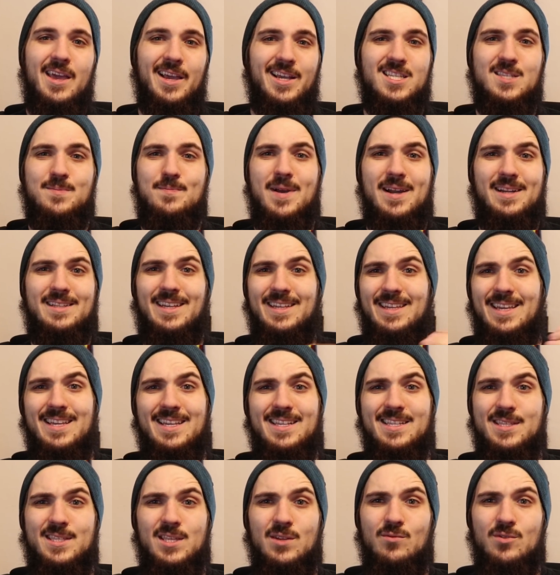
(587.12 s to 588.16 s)
expect like
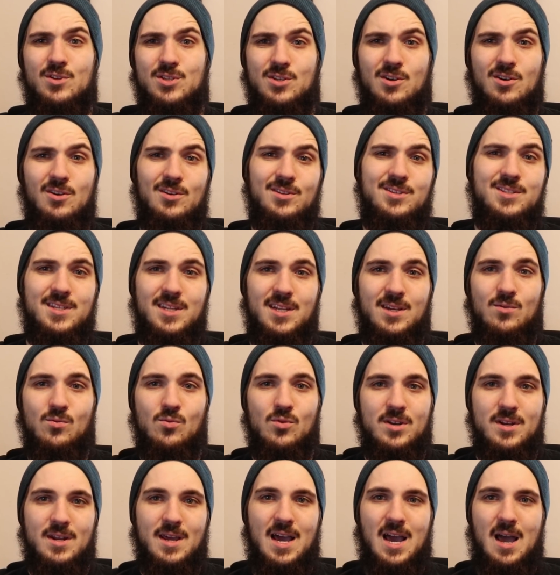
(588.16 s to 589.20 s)
instant results, and it
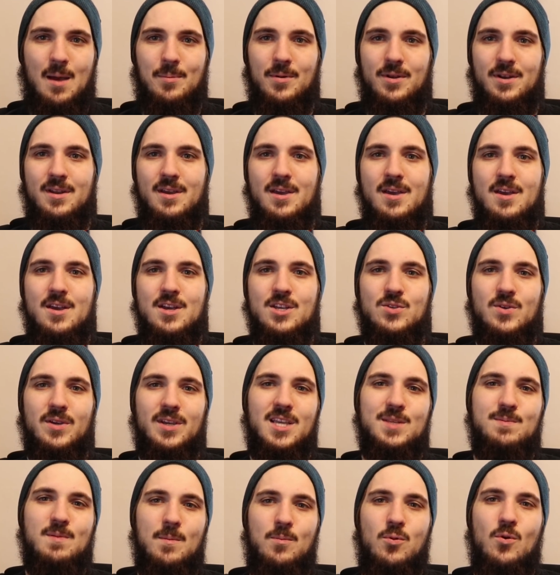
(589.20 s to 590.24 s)
wouldn't happen. So I
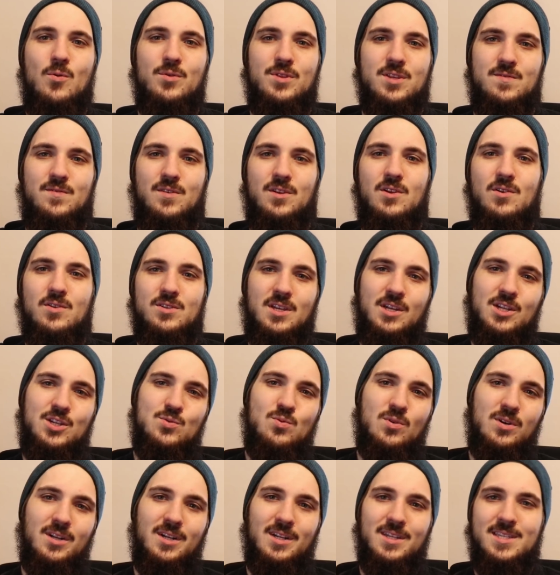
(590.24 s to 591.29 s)
guess my point with this video is I
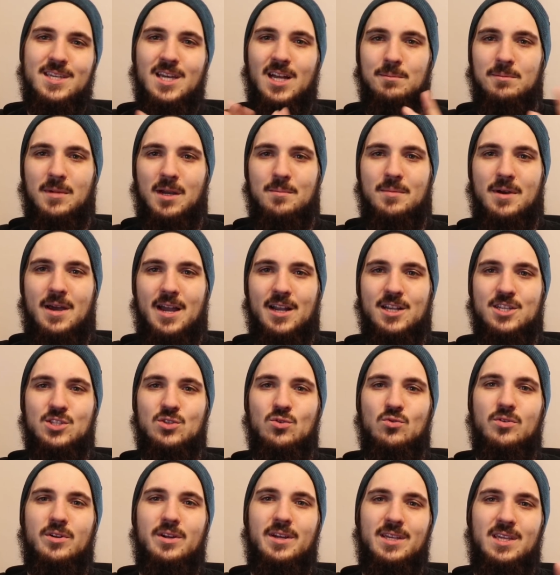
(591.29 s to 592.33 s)
just wanted to tell my
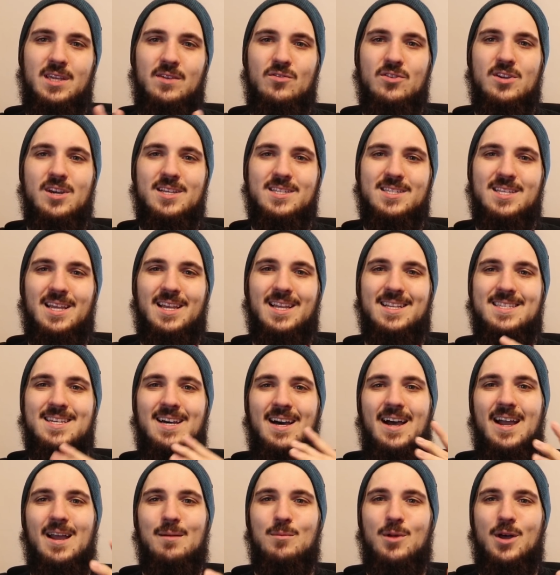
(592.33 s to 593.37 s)
backstory and give you guys like a
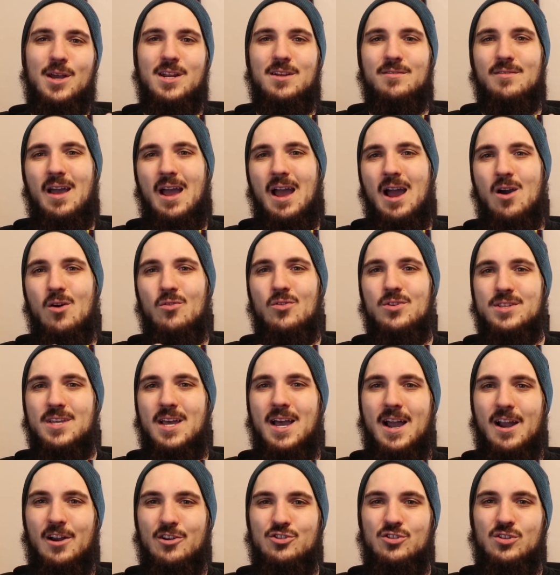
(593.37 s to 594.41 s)
timeline of how this
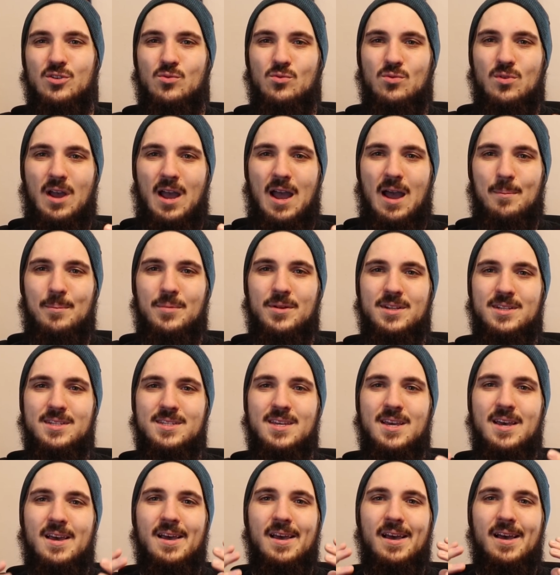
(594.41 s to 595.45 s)
actually
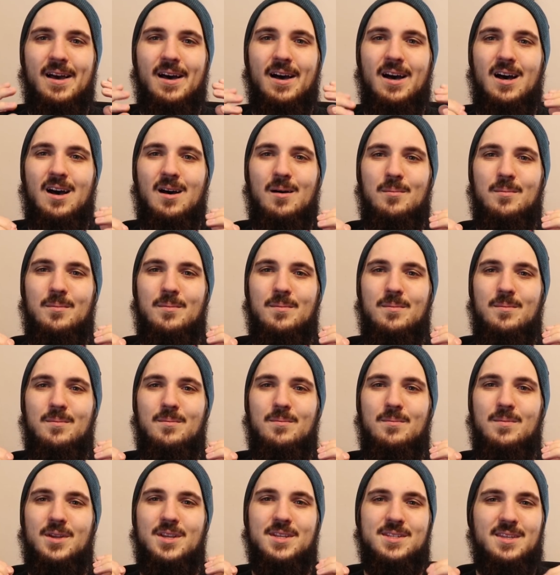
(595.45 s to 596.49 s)
happened, um,
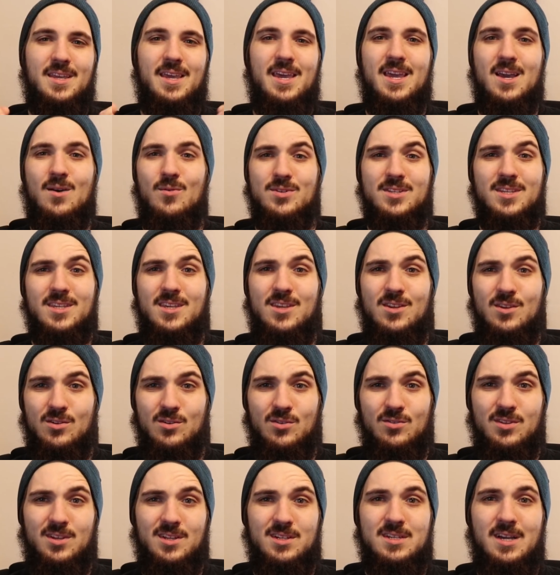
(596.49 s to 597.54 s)
because A, I wasn't
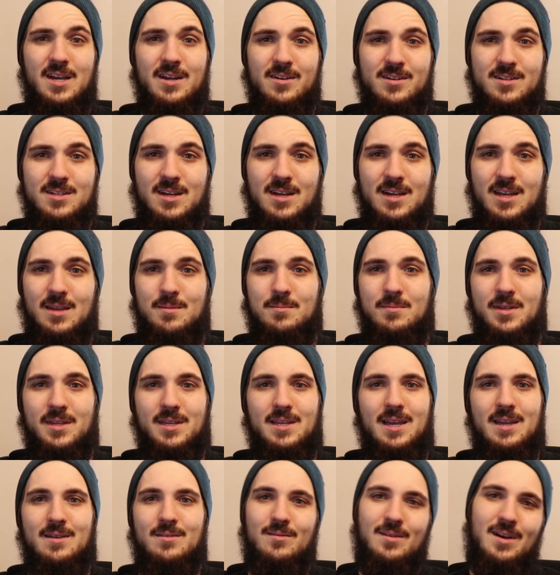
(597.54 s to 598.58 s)
keto the entire time.
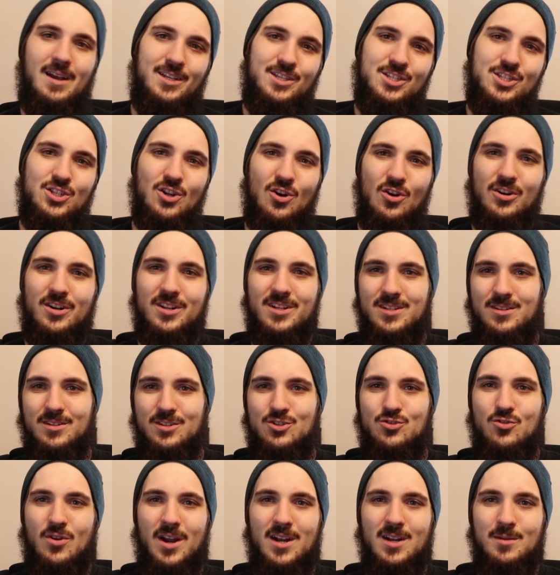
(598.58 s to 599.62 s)
Like I, I started
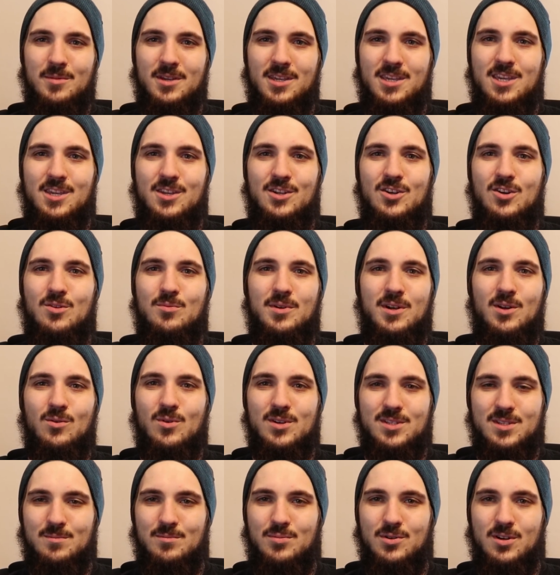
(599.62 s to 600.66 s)
to try to be keto, but it
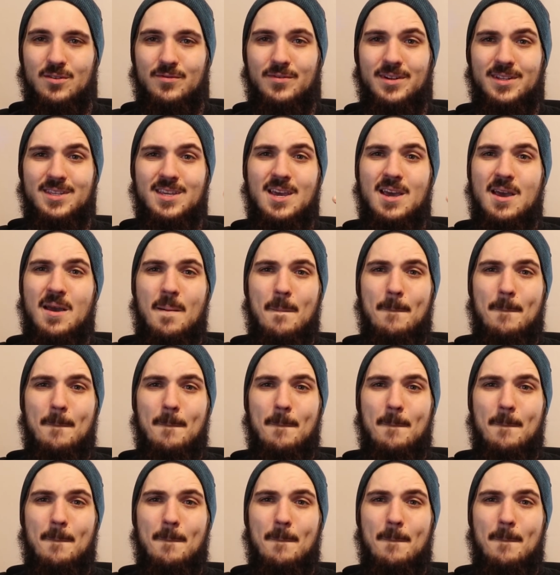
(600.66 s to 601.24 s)
wasn't perfect.